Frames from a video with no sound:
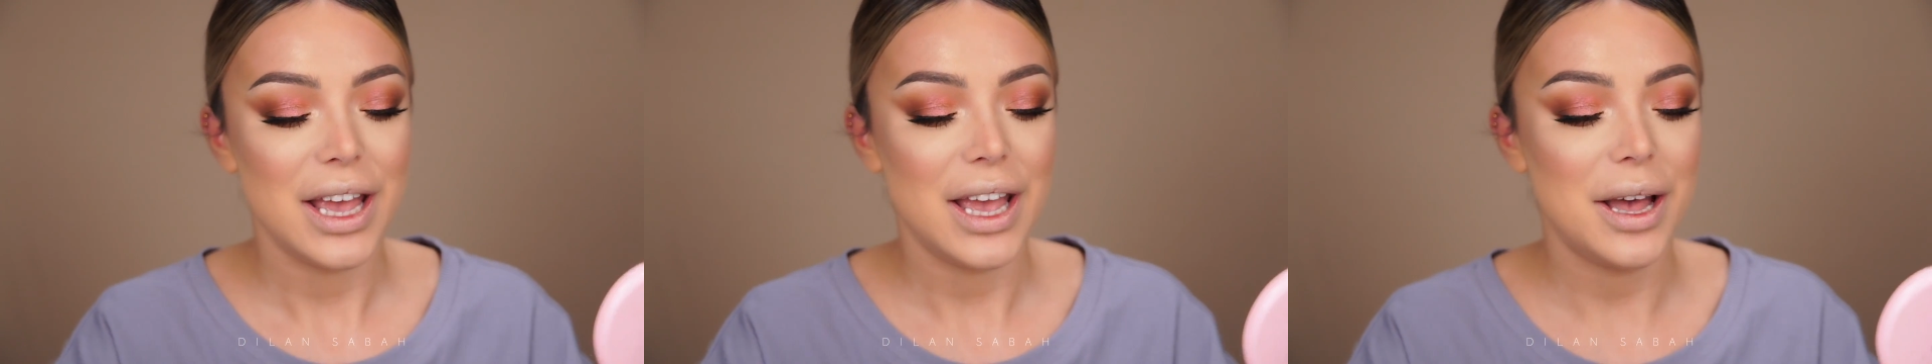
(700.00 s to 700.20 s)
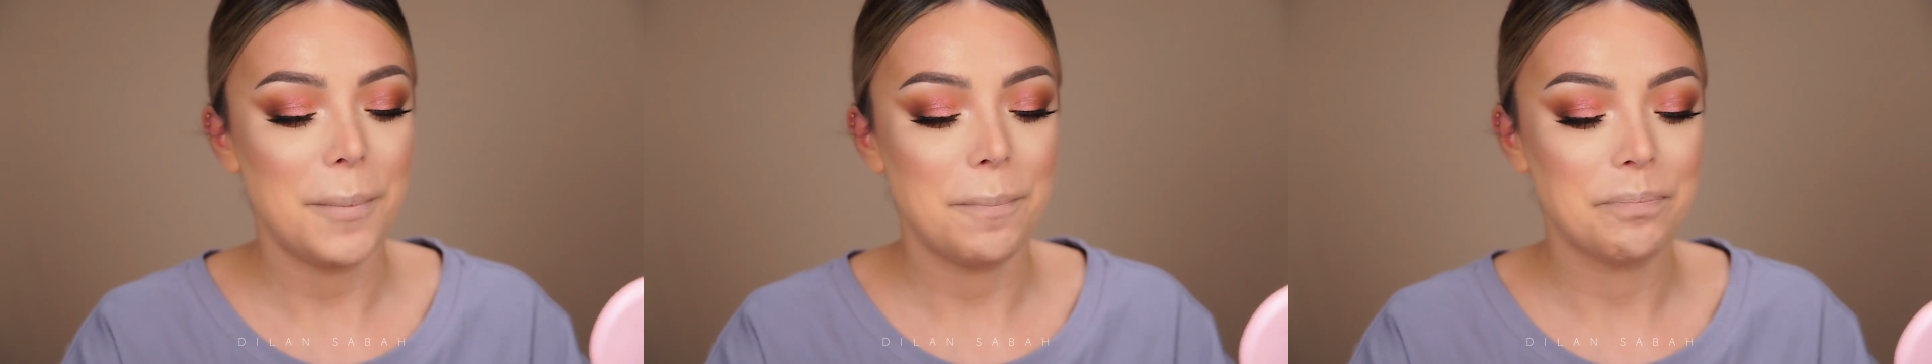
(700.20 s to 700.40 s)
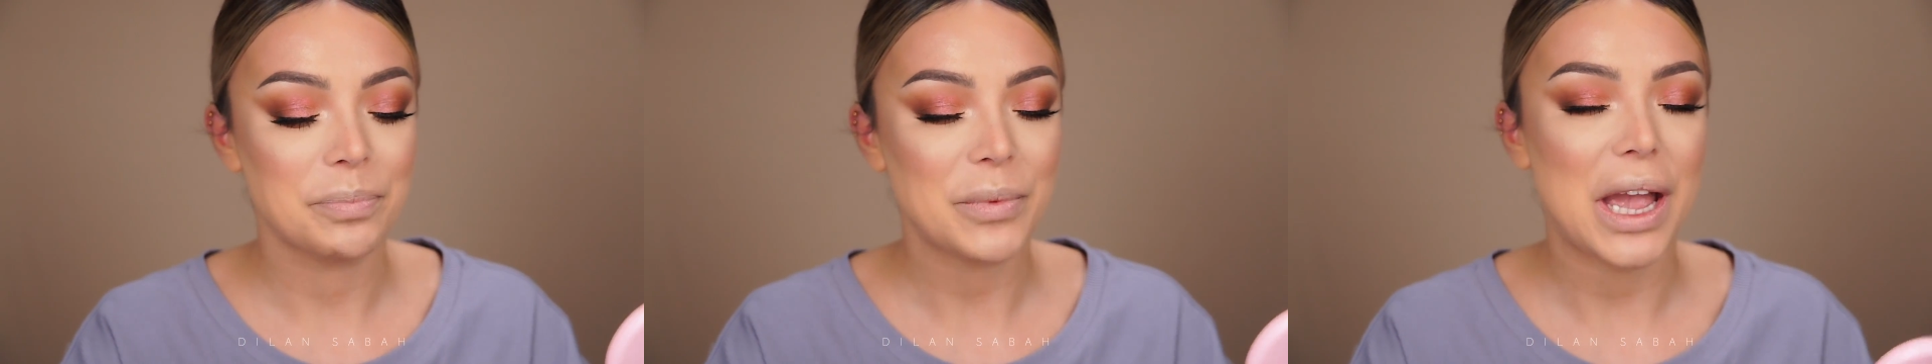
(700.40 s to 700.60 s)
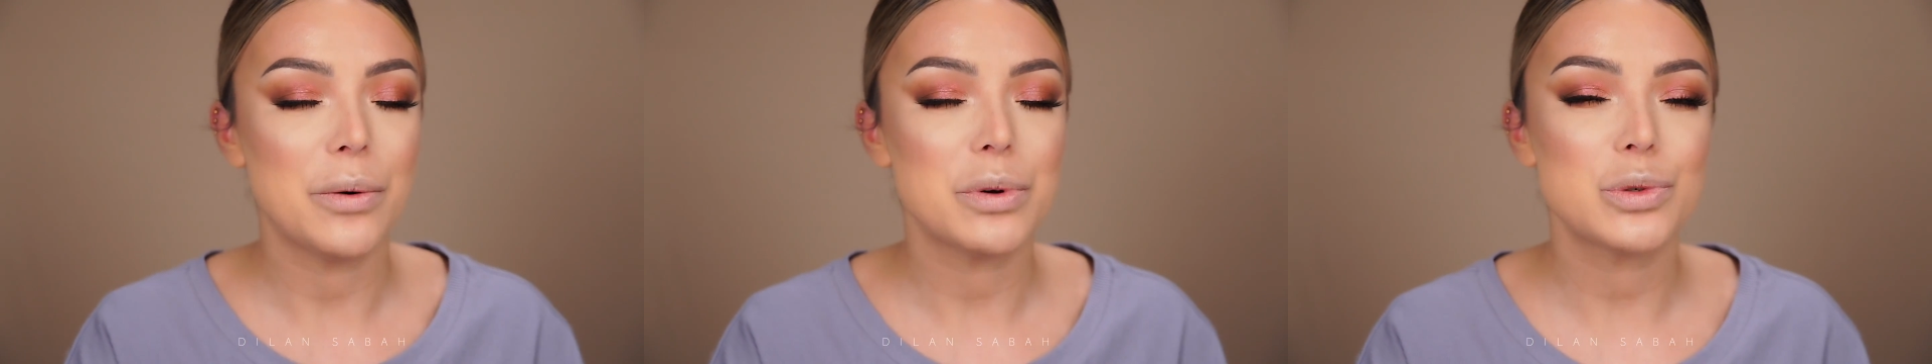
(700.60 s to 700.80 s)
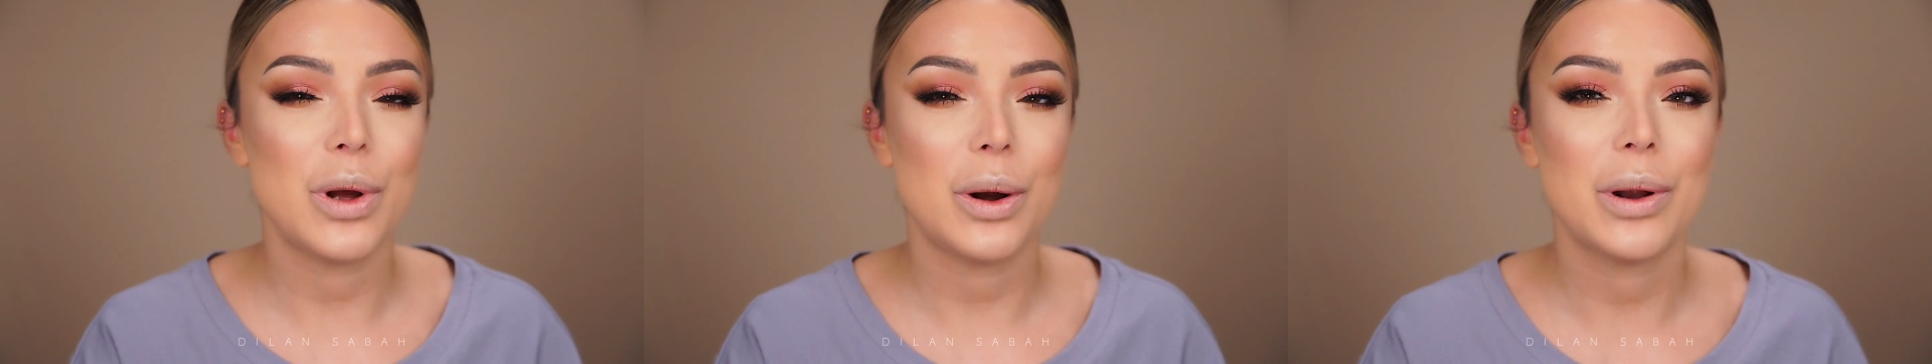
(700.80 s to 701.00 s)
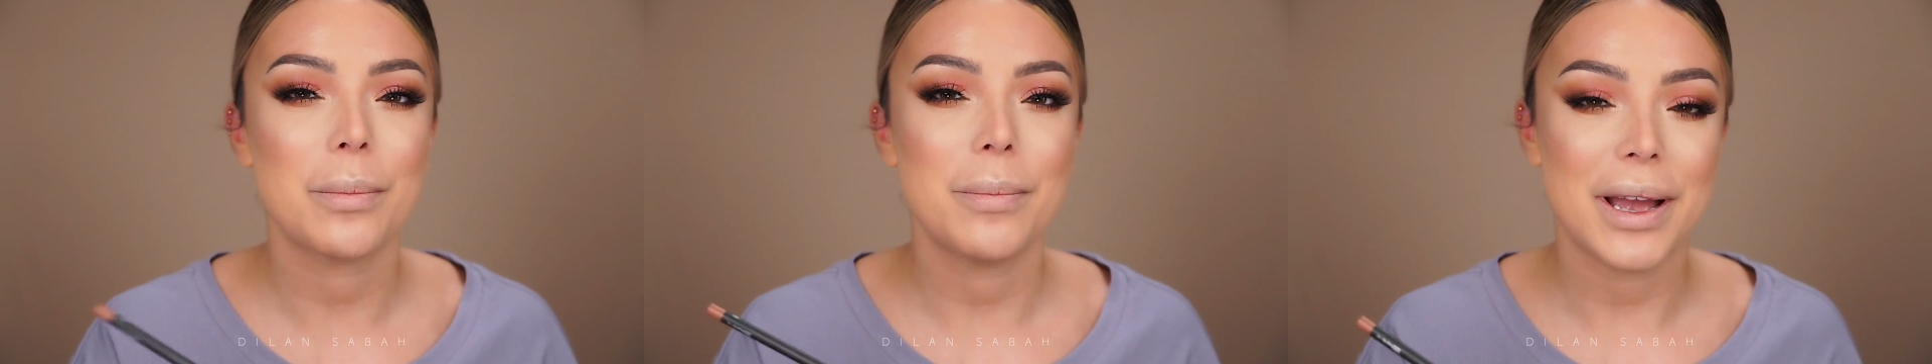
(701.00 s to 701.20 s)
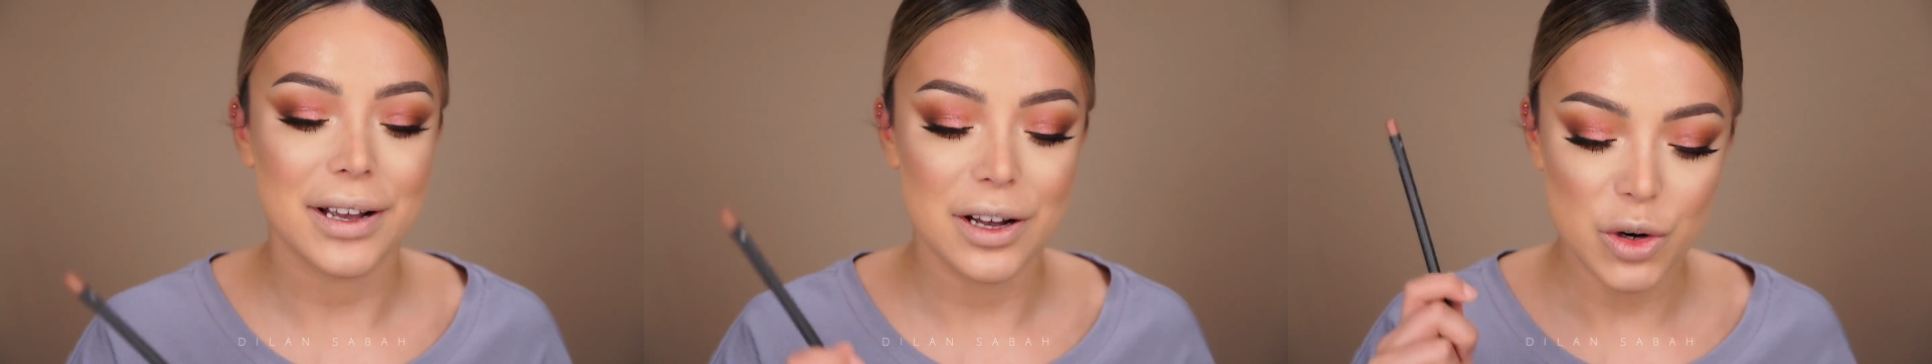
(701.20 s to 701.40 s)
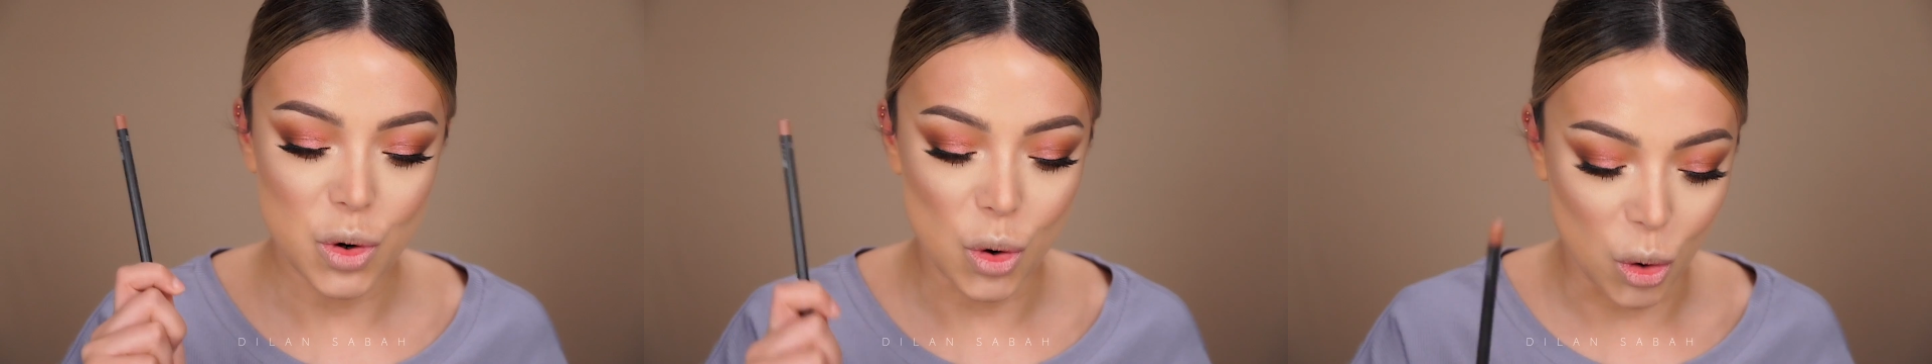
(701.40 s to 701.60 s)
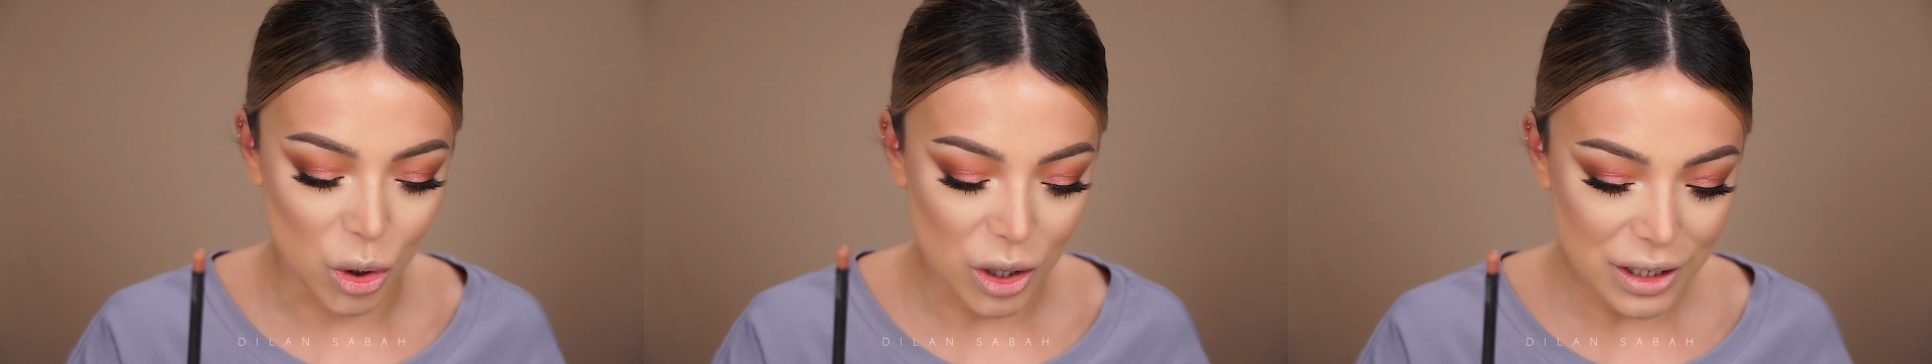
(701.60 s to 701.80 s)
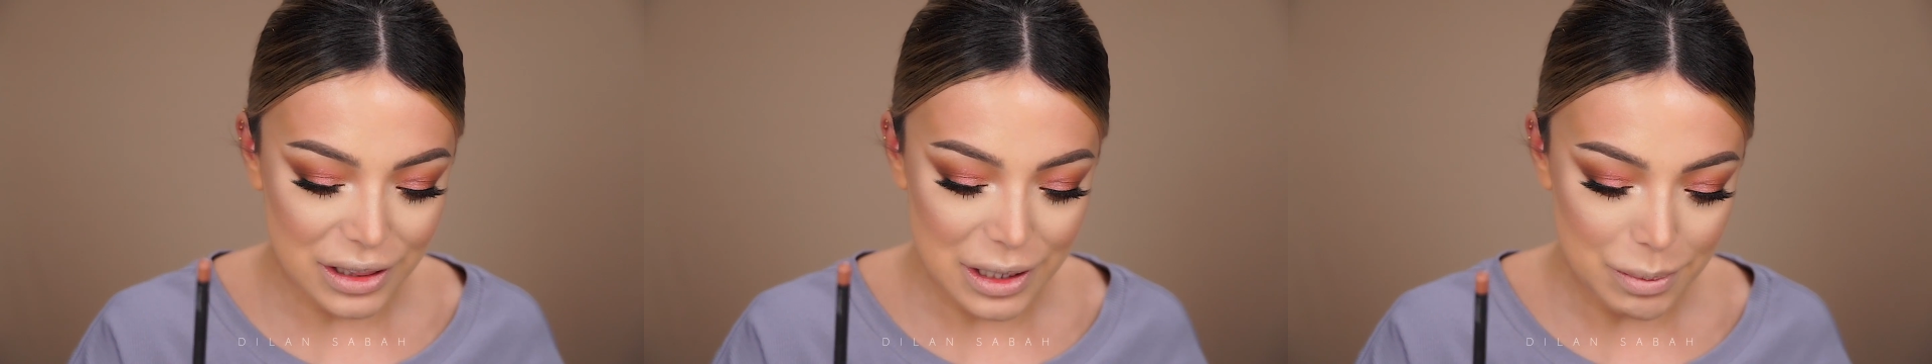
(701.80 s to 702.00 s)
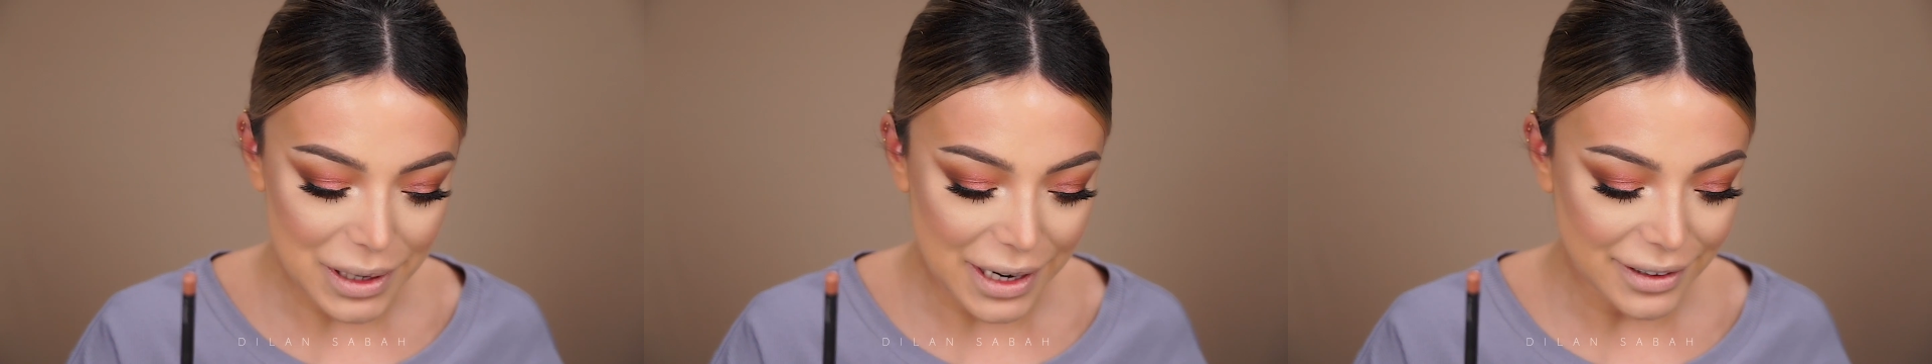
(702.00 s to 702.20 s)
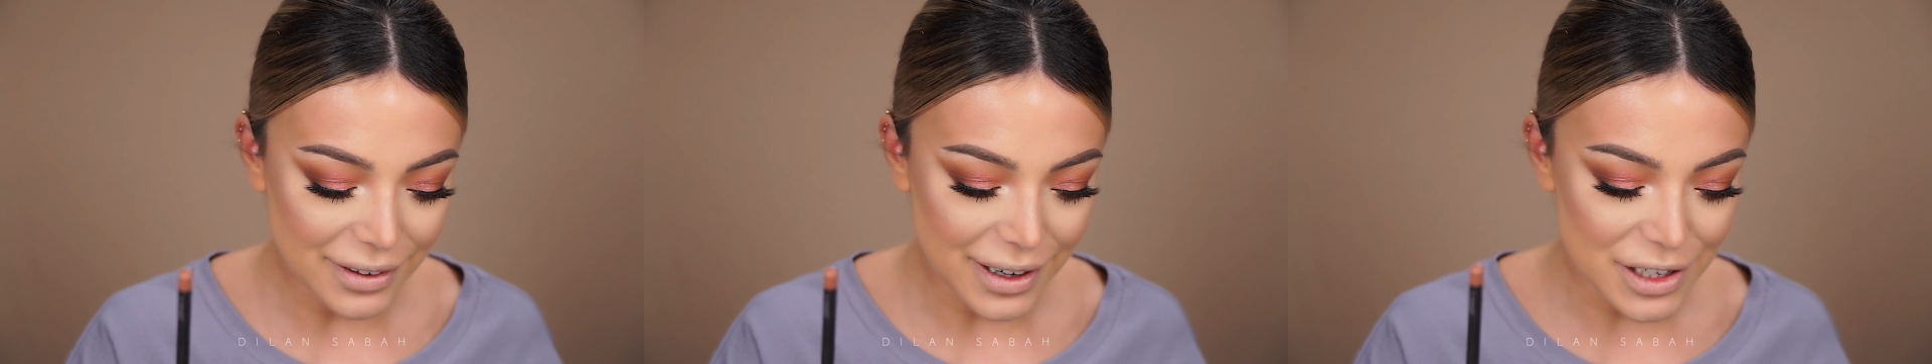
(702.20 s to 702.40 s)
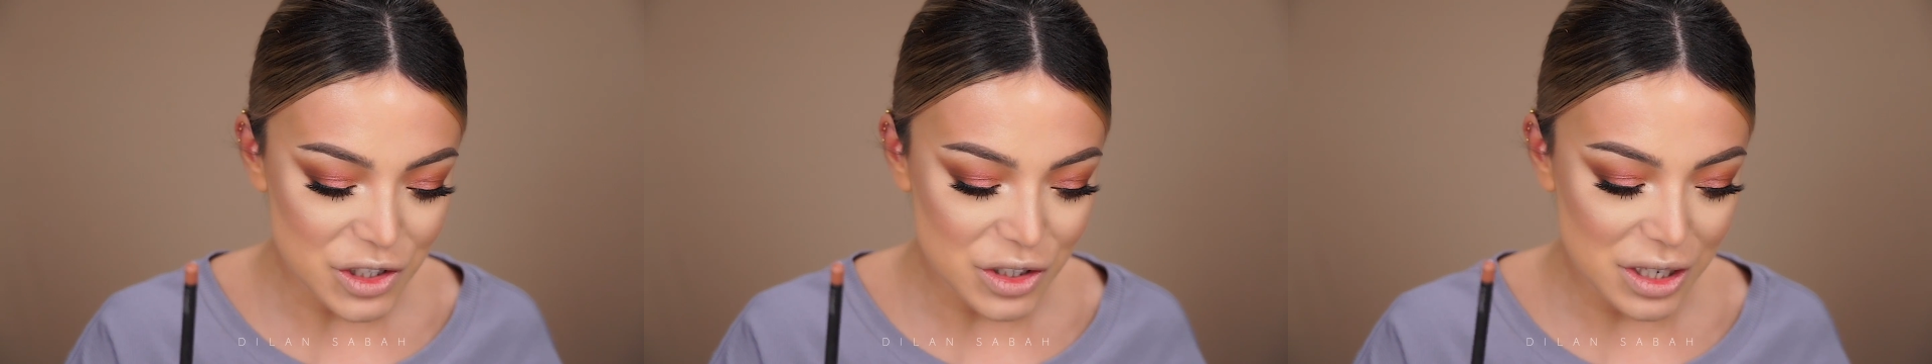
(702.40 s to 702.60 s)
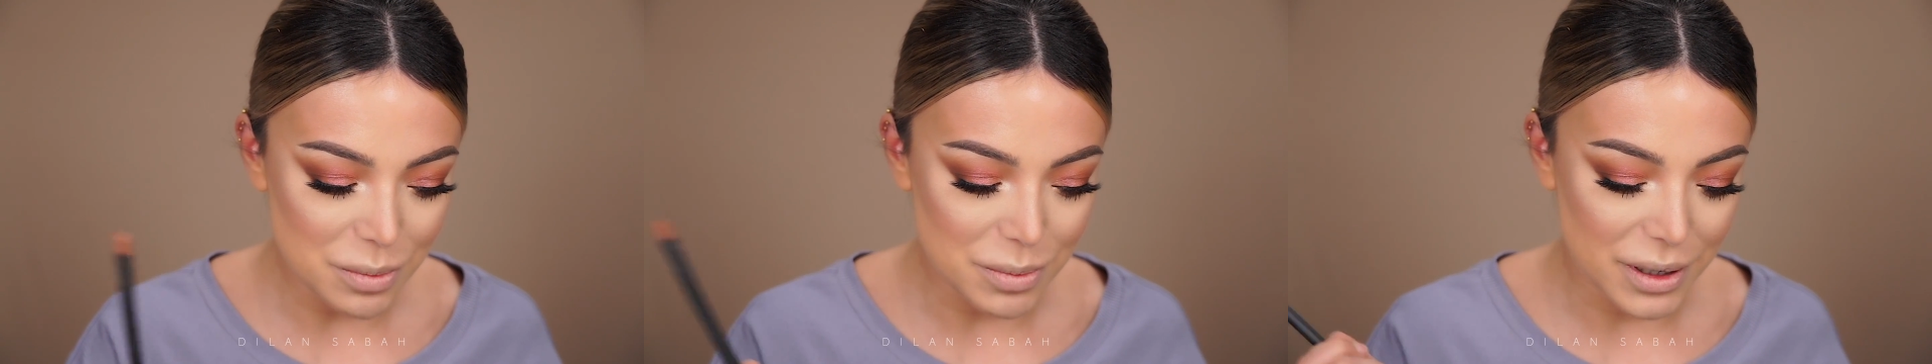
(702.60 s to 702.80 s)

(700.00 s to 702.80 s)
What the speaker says: I was wearing MAC Cork lip liner actually,